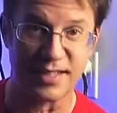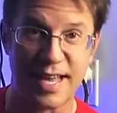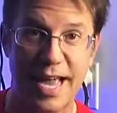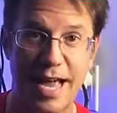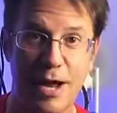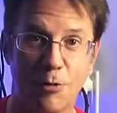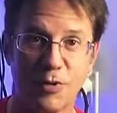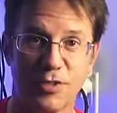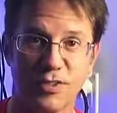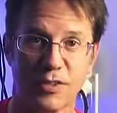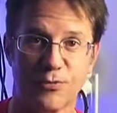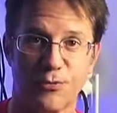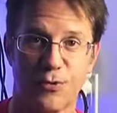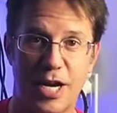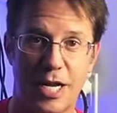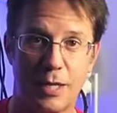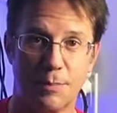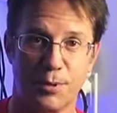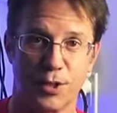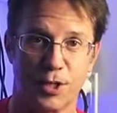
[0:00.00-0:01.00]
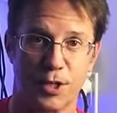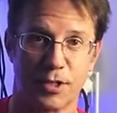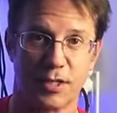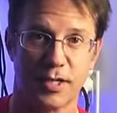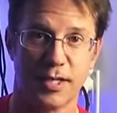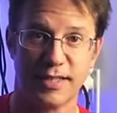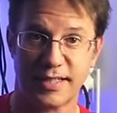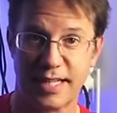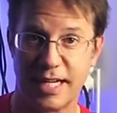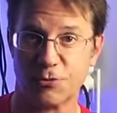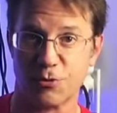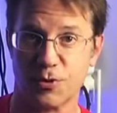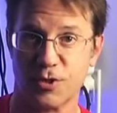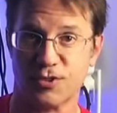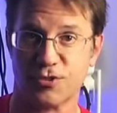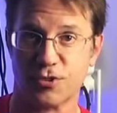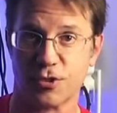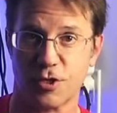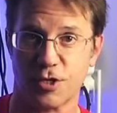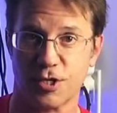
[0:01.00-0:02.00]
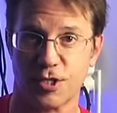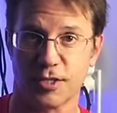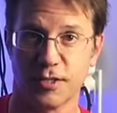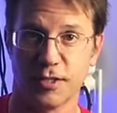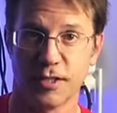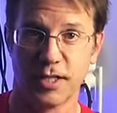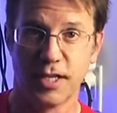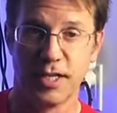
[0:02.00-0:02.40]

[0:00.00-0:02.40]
That was the frag plug. That's where it started.